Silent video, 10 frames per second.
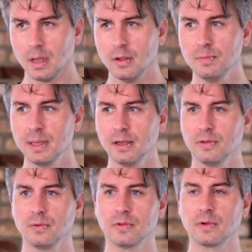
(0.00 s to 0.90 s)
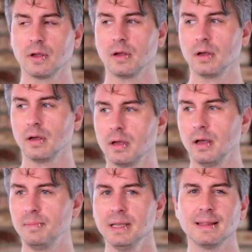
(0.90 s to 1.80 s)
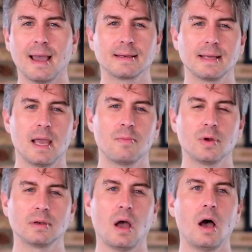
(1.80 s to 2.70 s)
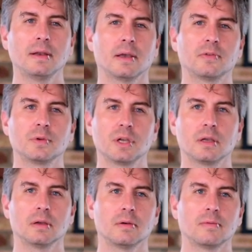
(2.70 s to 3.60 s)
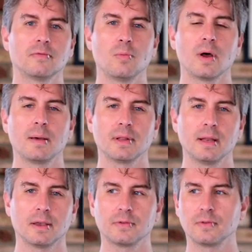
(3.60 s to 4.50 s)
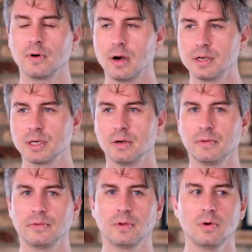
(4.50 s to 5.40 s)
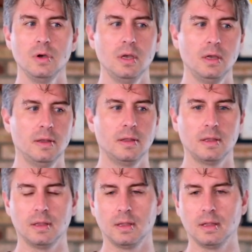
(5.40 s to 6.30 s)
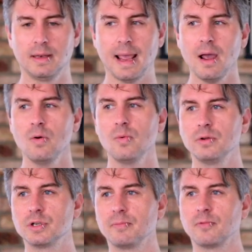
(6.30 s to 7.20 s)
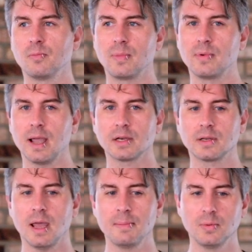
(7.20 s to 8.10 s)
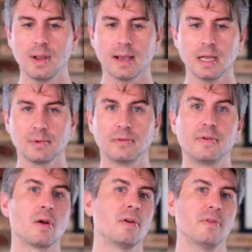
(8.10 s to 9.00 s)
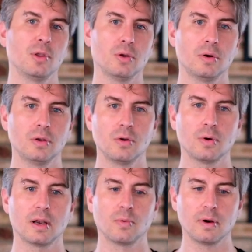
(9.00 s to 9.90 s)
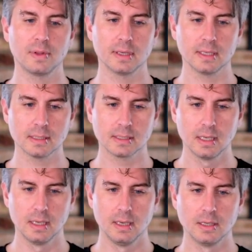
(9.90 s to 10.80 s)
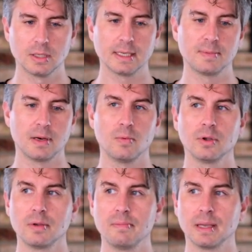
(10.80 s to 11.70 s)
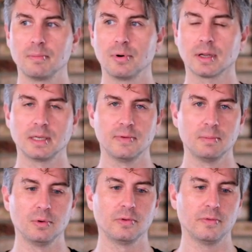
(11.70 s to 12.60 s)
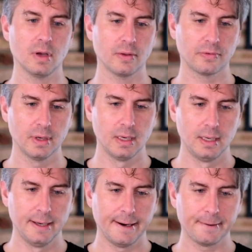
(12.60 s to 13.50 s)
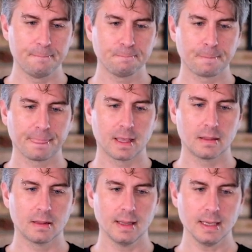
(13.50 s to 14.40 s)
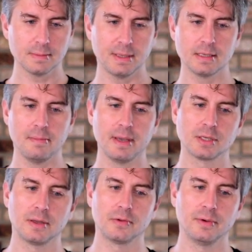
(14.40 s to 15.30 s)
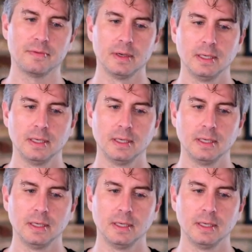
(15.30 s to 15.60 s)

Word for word: is because there was a big lag time when context switching from one app to the next for our engineers. So now when you jump from React app to React app, it's very familiar. You know kind of where everything is. So that's been a really big productivity boost for us. Um, the last piece I'll mention is we've